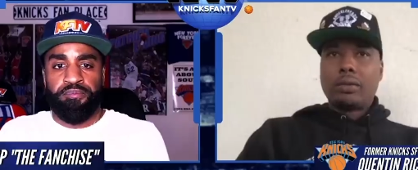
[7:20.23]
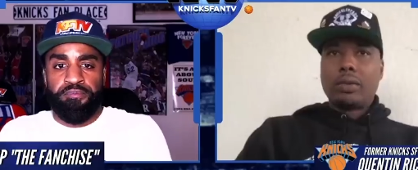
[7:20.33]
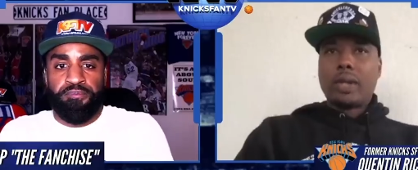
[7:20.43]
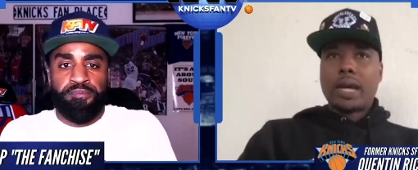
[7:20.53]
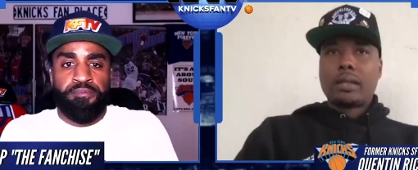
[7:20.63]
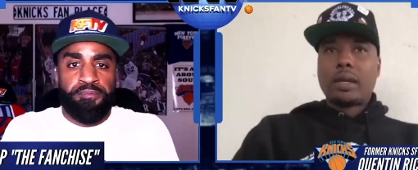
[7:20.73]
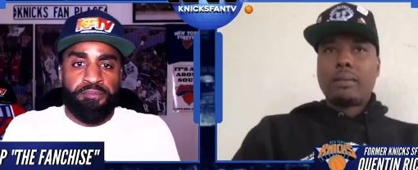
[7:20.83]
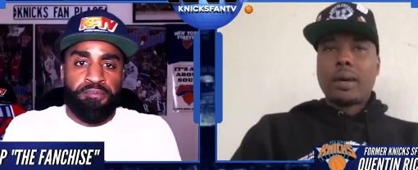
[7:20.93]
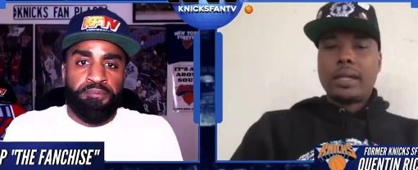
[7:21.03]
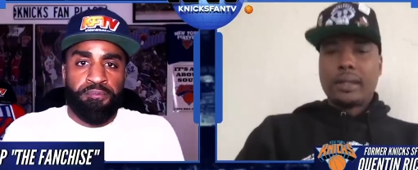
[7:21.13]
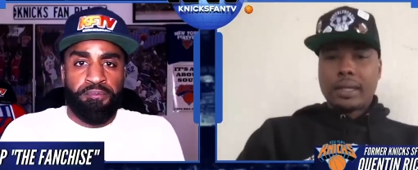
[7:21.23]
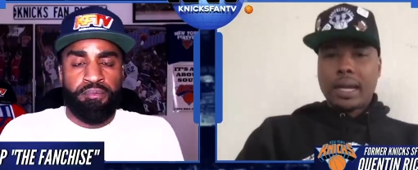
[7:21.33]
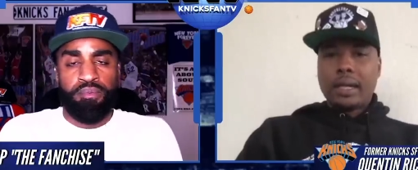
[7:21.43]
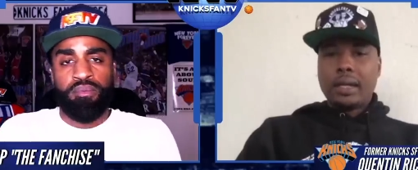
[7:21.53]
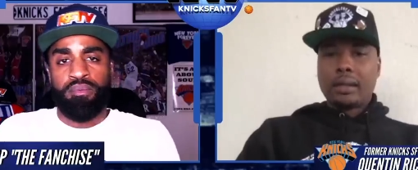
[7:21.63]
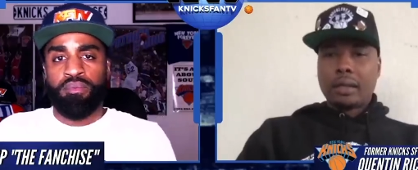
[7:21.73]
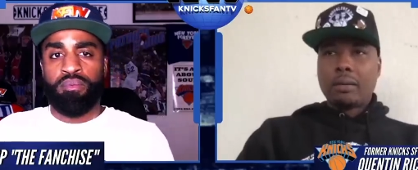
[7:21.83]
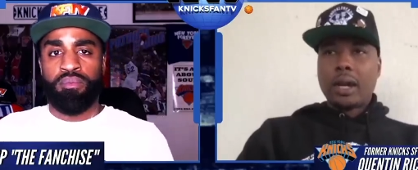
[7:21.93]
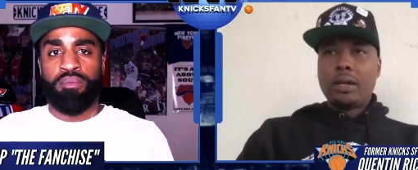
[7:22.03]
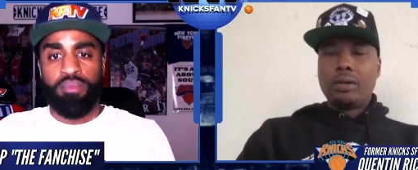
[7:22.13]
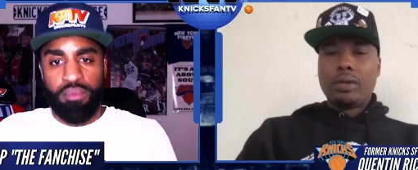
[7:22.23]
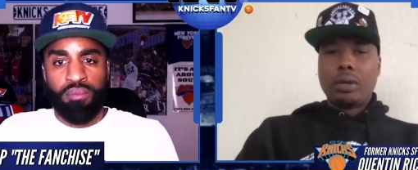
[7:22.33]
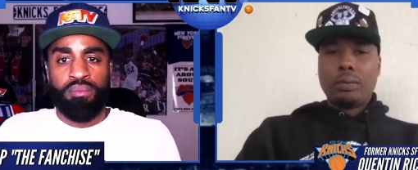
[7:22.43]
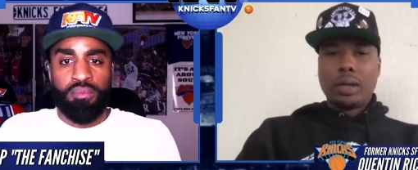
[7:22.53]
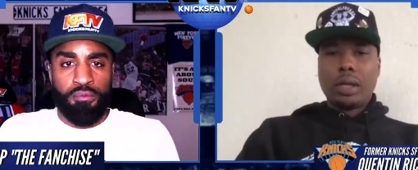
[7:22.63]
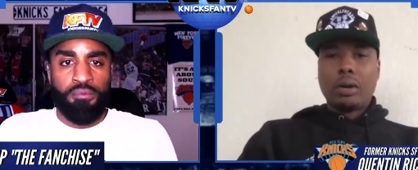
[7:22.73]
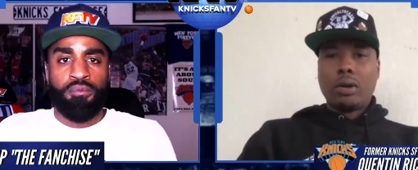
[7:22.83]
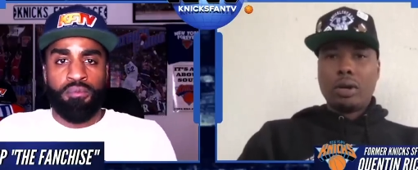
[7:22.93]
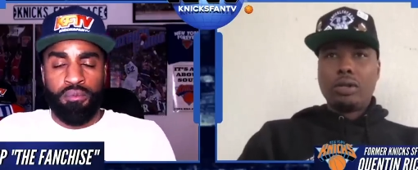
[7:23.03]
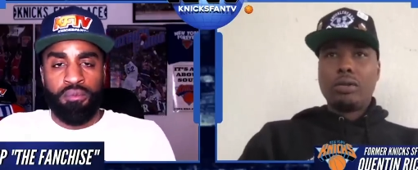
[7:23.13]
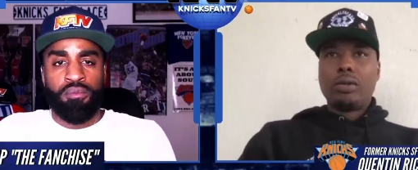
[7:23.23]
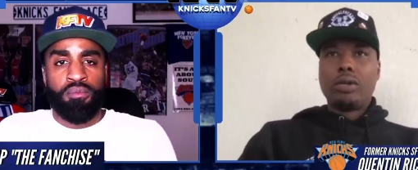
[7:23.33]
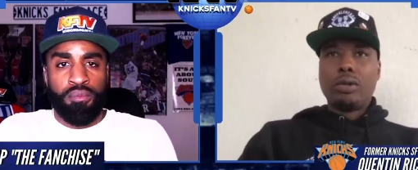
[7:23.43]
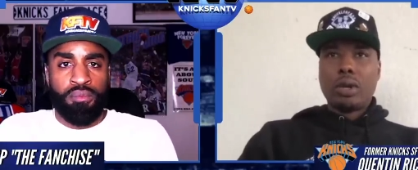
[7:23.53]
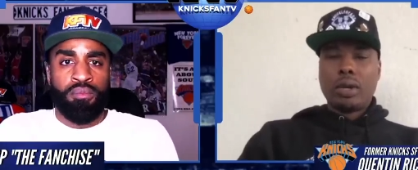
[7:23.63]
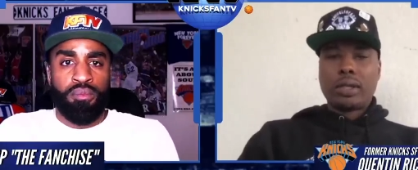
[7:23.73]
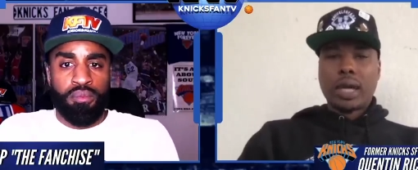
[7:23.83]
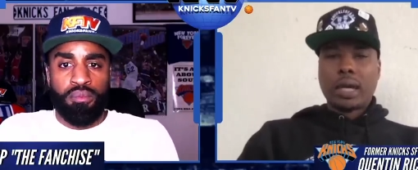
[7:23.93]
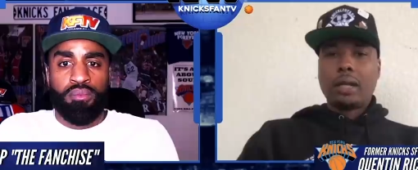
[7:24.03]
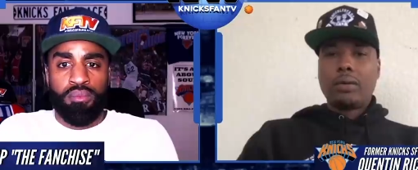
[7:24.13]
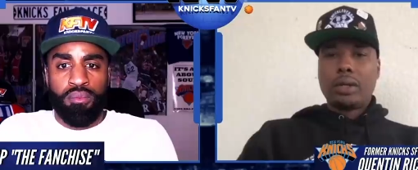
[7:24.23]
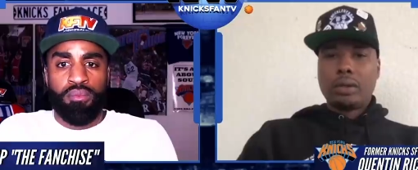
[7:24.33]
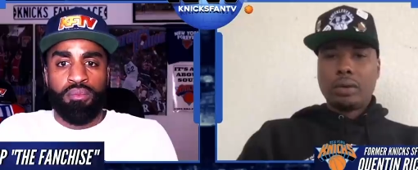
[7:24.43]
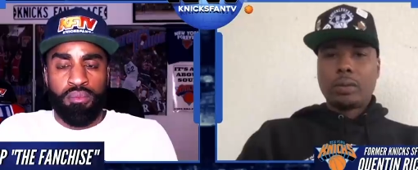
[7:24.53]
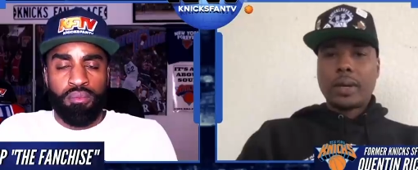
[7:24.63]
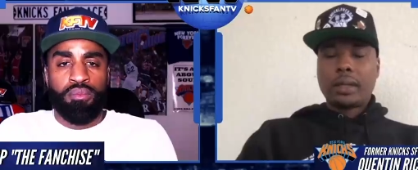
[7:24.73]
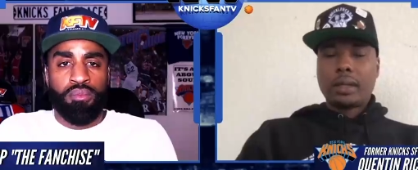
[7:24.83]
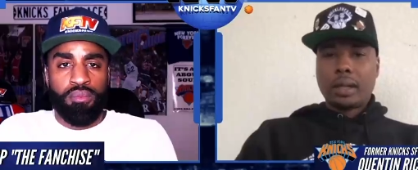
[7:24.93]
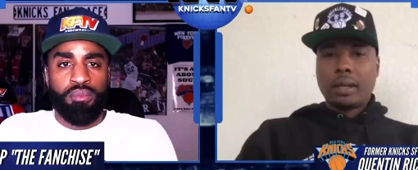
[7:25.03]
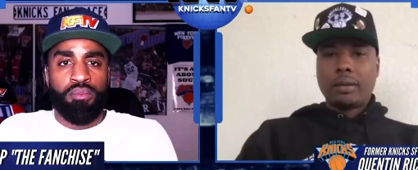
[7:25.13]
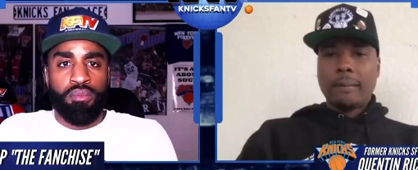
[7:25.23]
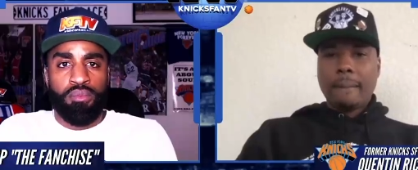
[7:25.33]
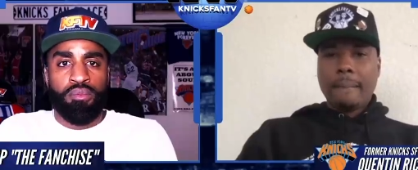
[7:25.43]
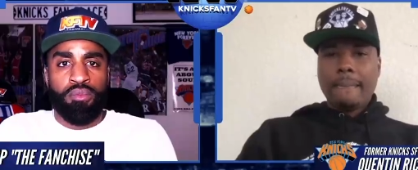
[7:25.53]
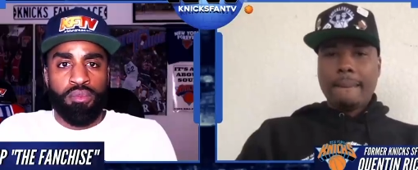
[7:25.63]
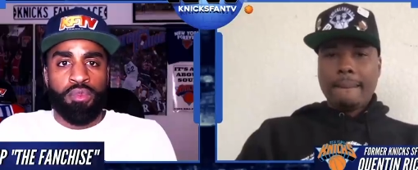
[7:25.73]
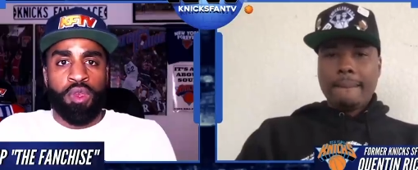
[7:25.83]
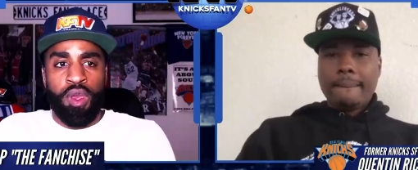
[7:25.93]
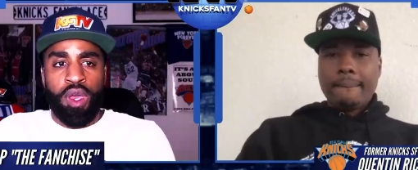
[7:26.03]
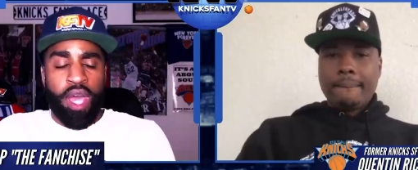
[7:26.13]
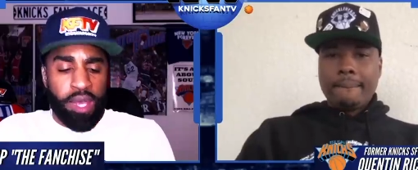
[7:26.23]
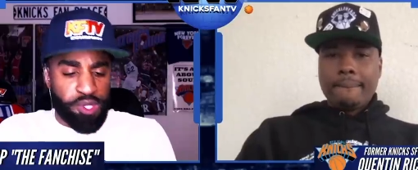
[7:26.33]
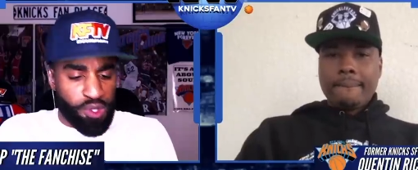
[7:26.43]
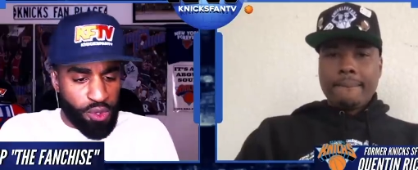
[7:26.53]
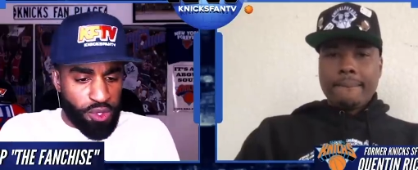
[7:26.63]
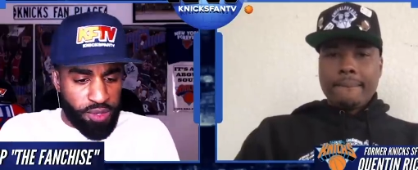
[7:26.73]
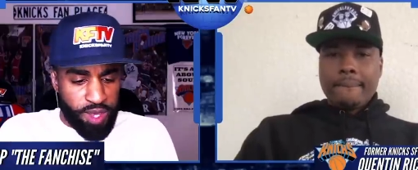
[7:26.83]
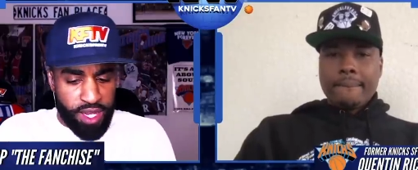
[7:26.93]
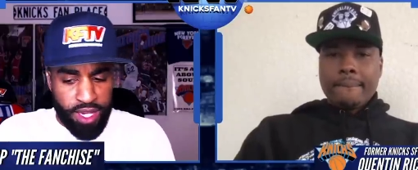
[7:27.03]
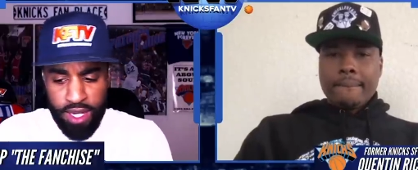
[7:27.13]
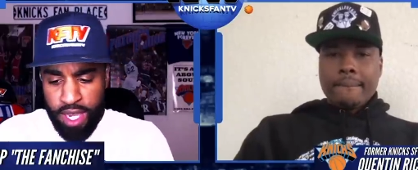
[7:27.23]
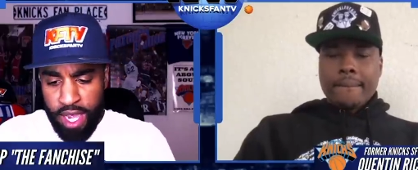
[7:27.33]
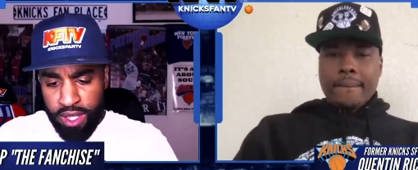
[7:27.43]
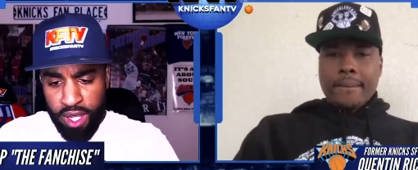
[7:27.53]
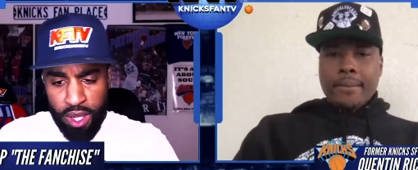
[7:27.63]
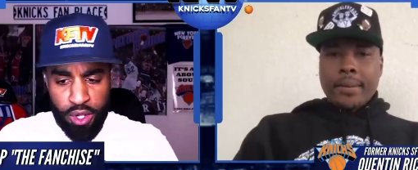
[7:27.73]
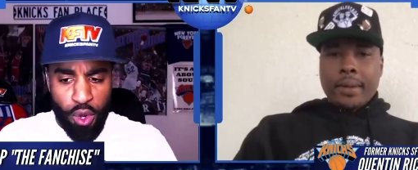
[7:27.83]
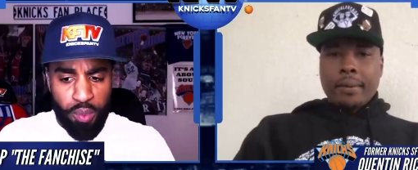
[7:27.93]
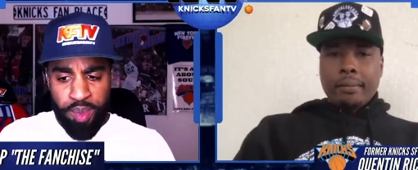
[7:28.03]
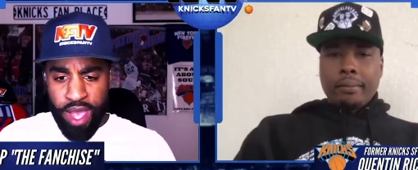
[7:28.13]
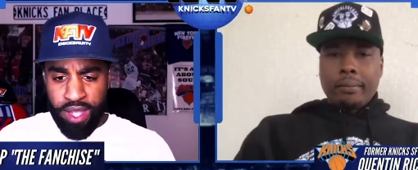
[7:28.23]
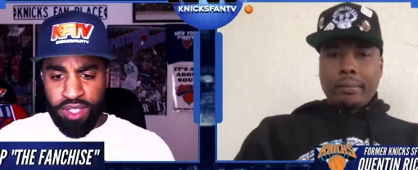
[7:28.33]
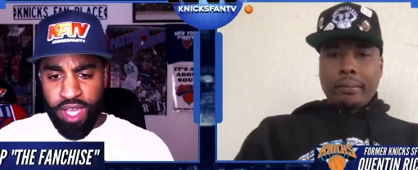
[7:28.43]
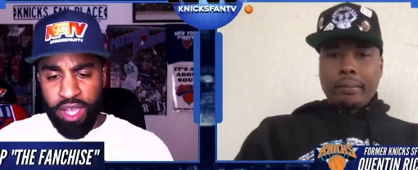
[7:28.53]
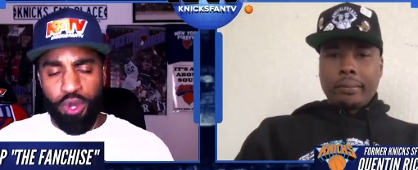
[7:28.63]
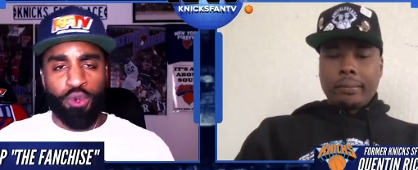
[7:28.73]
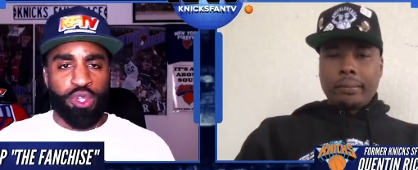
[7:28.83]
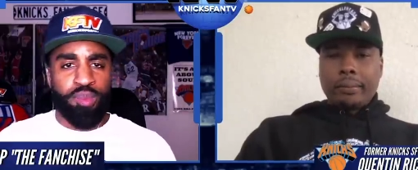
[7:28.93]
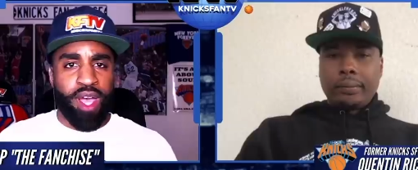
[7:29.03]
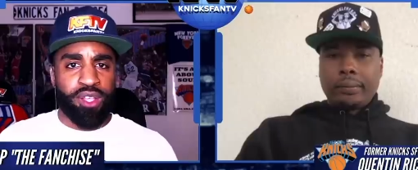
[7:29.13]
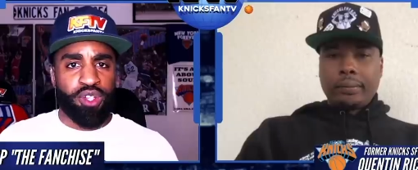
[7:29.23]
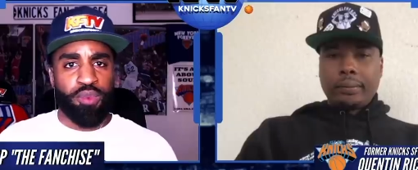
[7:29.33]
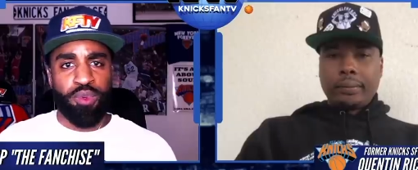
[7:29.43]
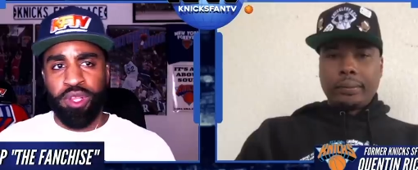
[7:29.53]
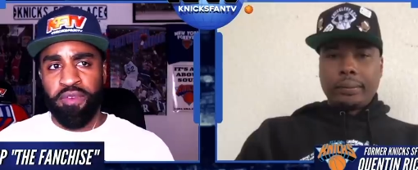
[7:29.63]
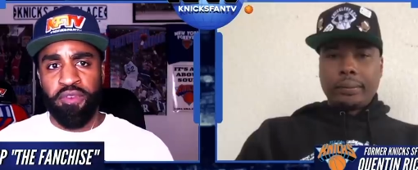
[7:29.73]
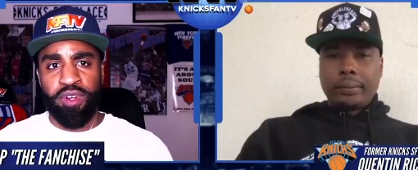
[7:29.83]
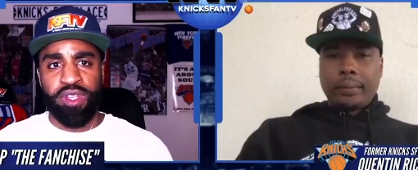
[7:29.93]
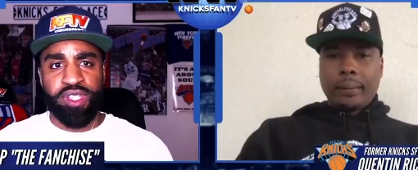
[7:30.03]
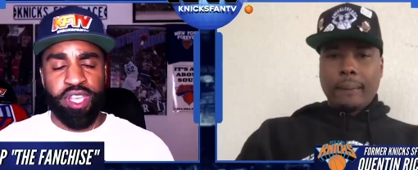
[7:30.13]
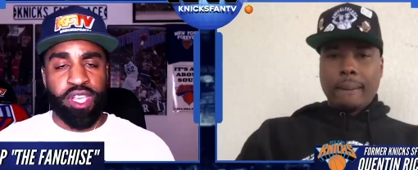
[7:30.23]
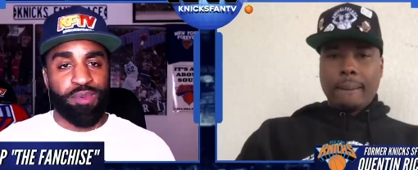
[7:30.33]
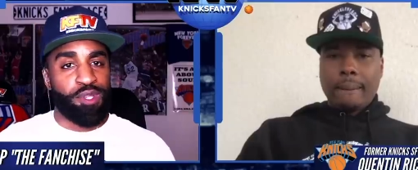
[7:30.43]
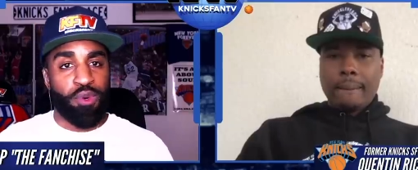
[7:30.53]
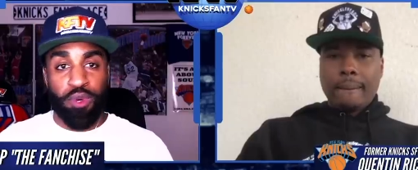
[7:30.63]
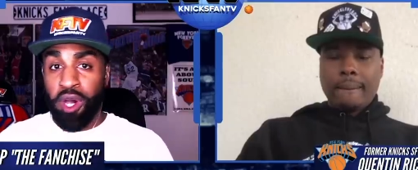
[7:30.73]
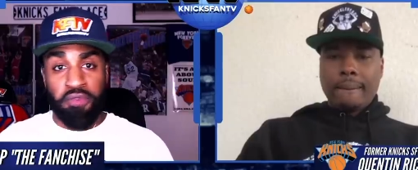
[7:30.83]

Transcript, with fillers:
Speaker 1: when you got somebody steady and somebody who's gonna be on you and you know exactly what you expected
Speaker 2: of. Absolutely, man. And and uh, going back to that coaching matchup, Clifford and Thibs, you know, cut